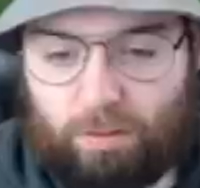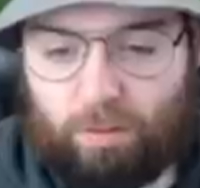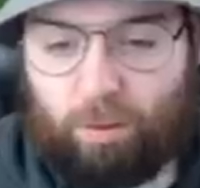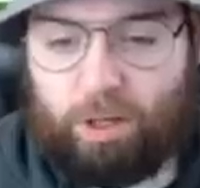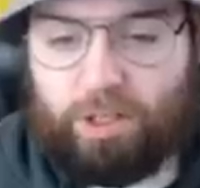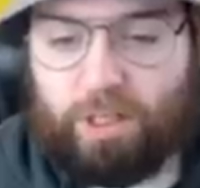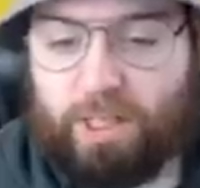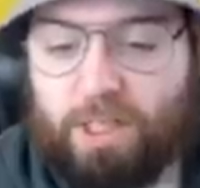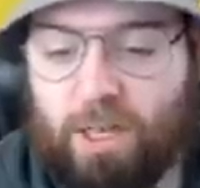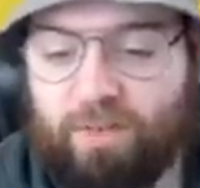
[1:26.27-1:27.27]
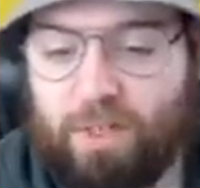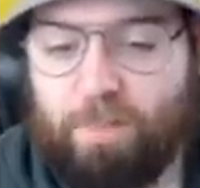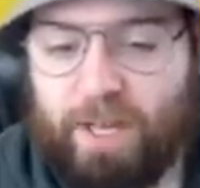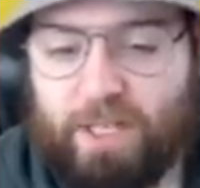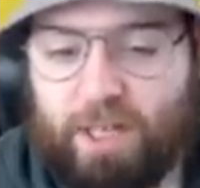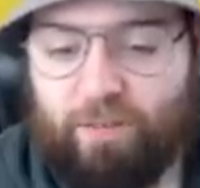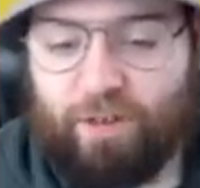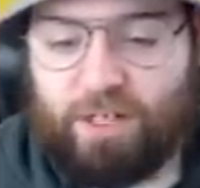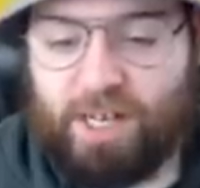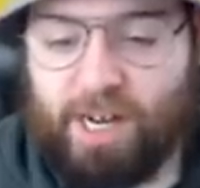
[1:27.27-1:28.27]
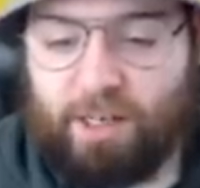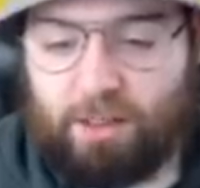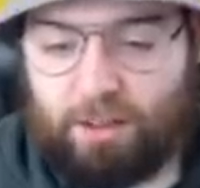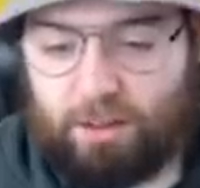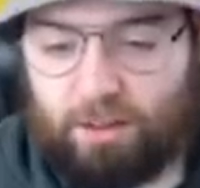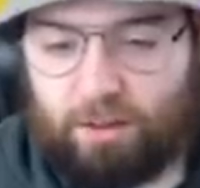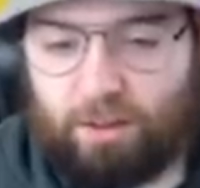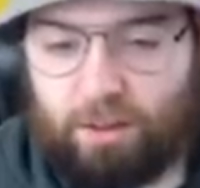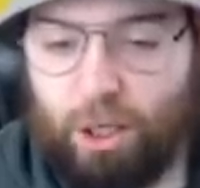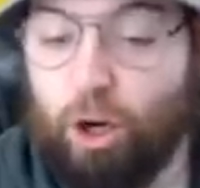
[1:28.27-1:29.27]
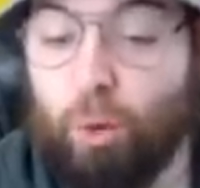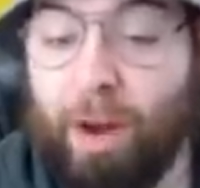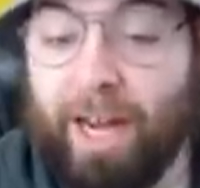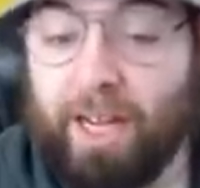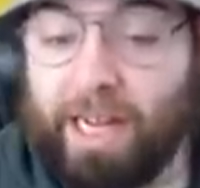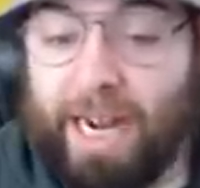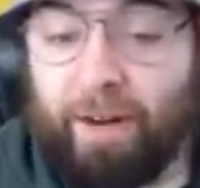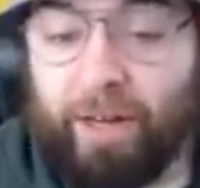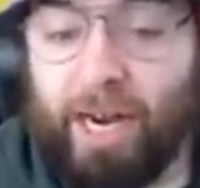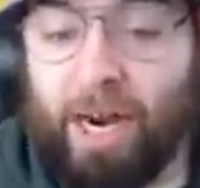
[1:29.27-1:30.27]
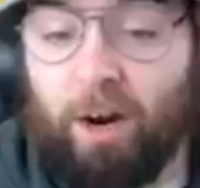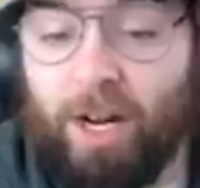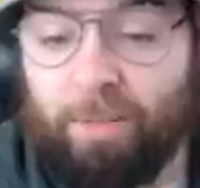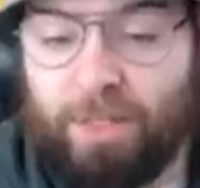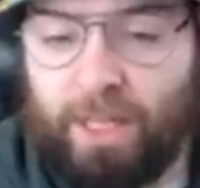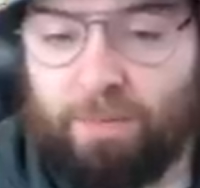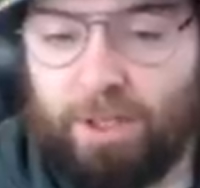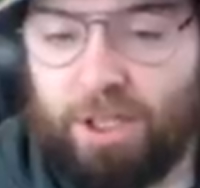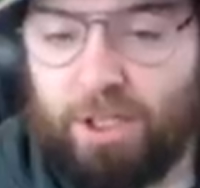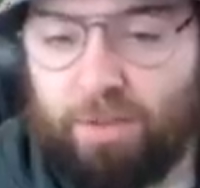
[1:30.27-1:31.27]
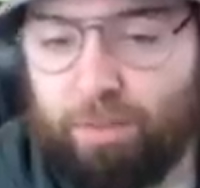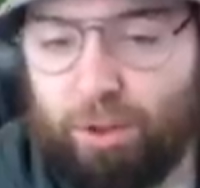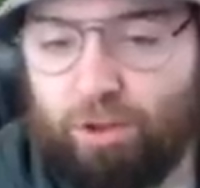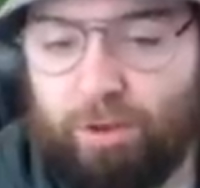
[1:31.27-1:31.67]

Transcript: Watch. Let's see if this makes a difference now. It's a good way to counter hurry-up teams is just put strip